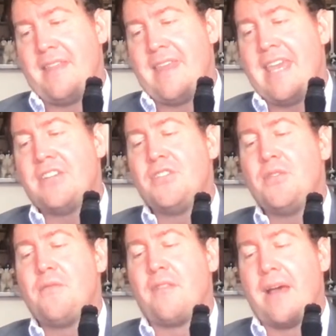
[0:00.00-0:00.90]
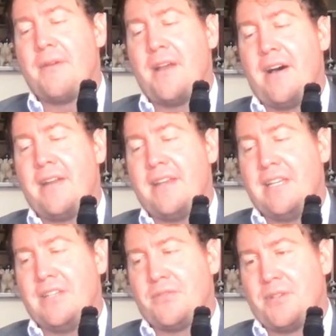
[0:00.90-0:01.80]
issue of Lebanon and
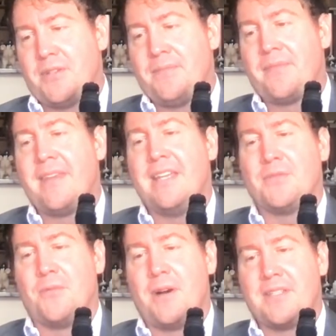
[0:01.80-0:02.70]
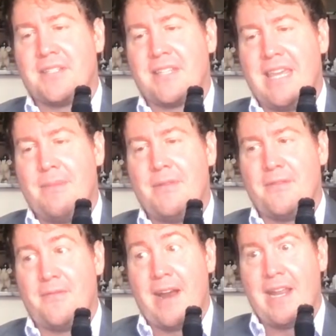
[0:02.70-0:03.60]
Israel is what's keeping the
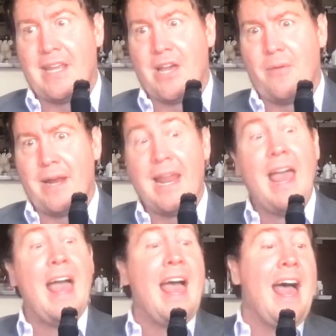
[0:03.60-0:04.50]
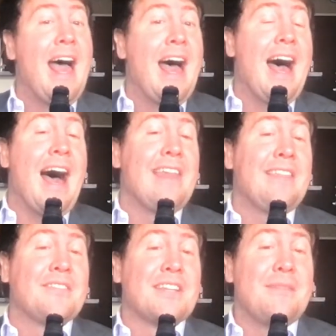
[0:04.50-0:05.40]
fighting going. I
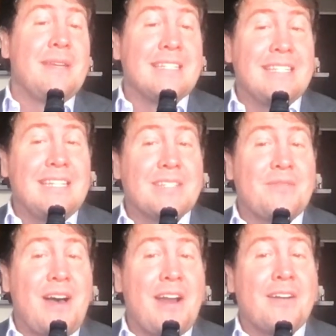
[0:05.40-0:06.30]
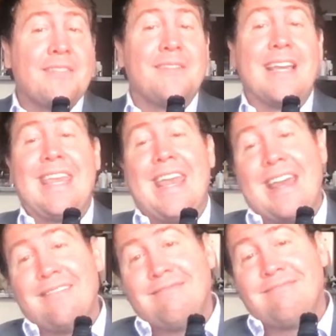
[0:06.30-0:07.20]
think there's going to be a ceasefire
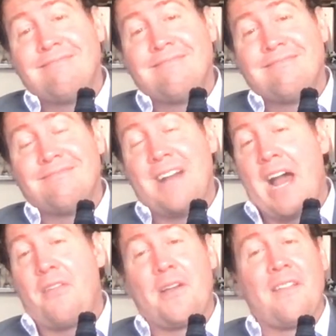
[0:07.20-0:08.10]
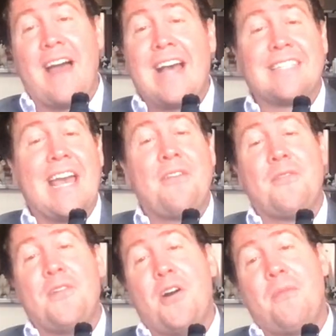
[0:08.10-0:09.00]
again. How long it lasts, I
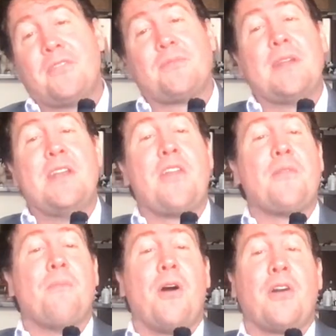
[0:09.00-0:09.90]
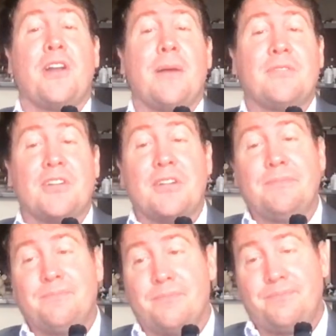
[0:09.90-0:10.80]
don't know, but there's going to be another market
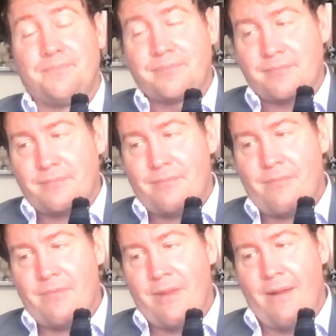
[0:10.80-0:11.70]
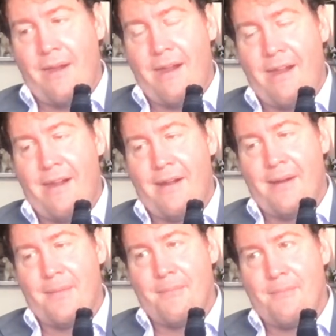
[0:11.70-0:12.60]
upturn.
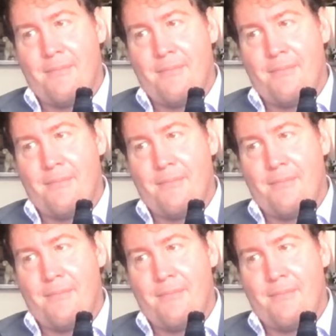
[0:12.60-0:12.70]
I